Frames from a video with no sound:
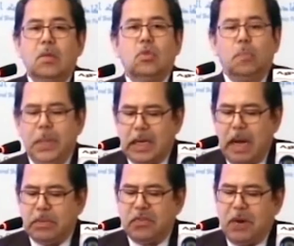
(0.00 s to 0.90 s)
to
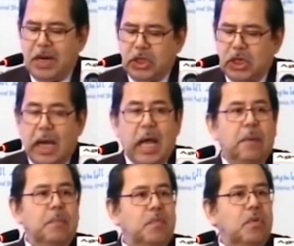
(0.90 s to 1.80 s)
become the financial
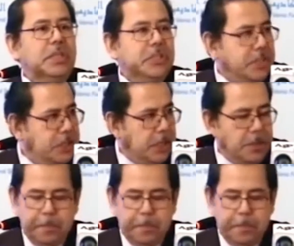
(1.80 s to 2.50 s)
hub for this region.